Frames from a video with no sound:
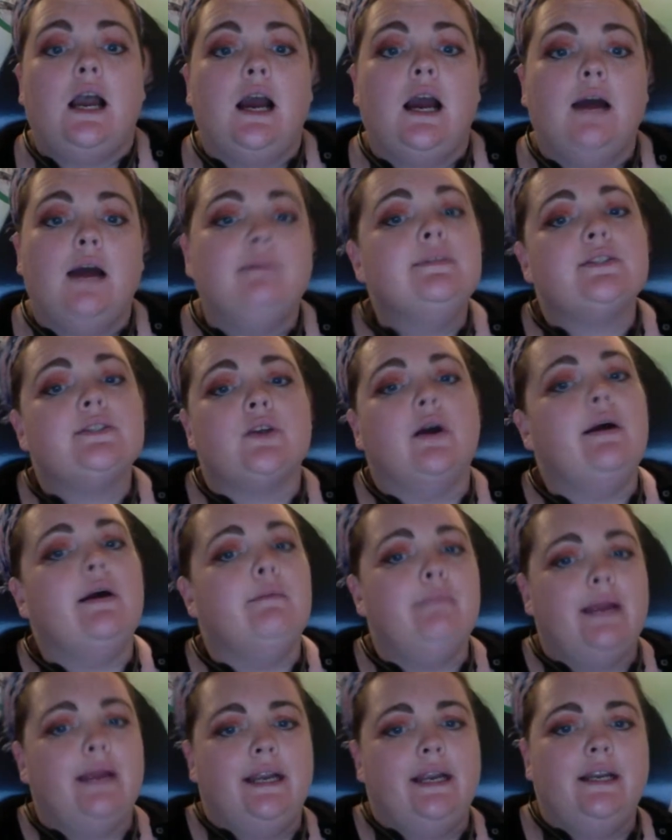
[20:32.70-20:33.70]
So
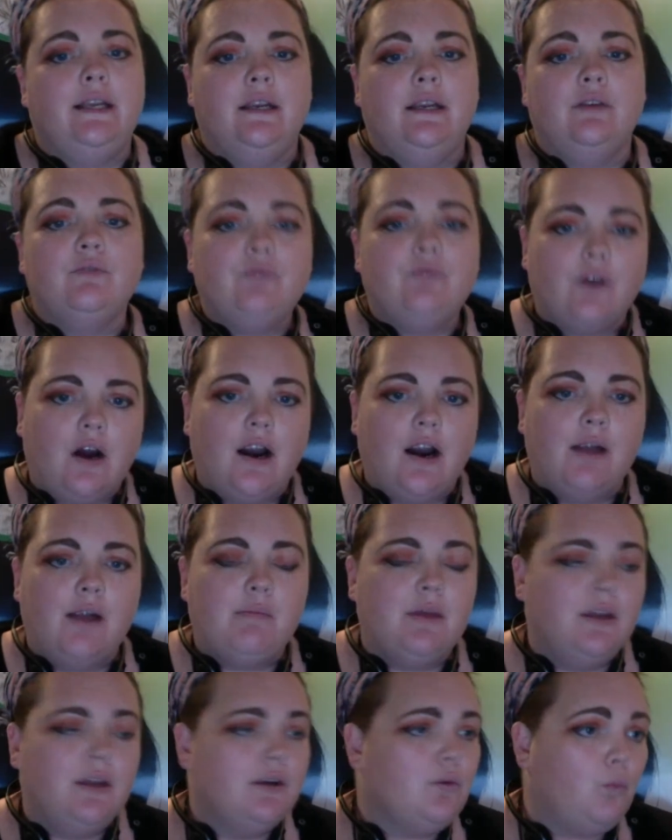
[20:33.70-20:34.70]
immediate
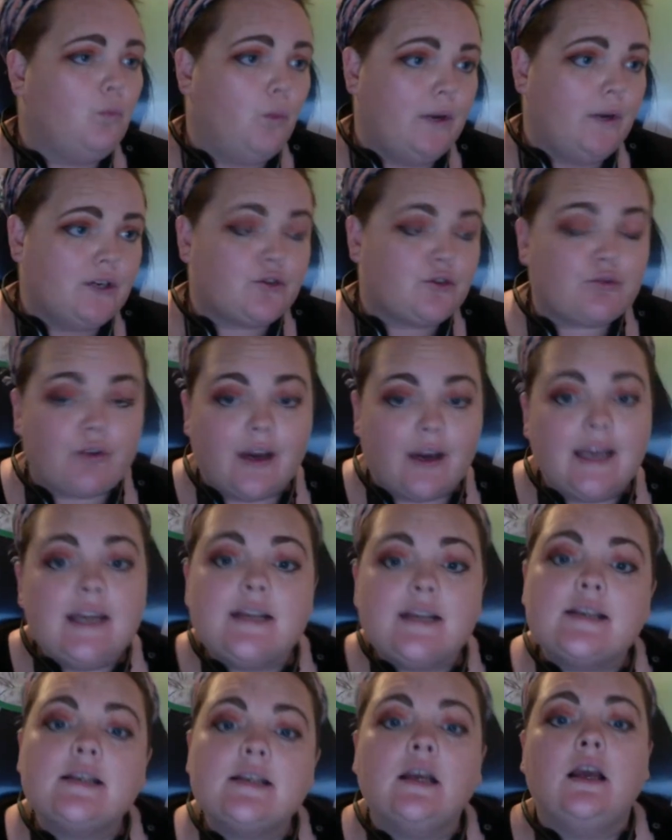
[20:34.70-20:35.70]
environment we
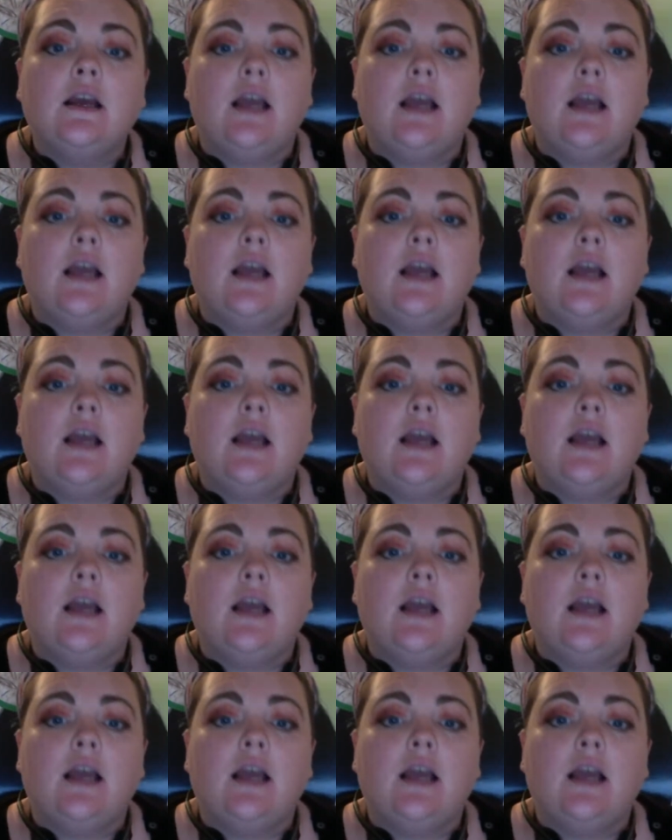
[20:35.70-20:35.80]
treat,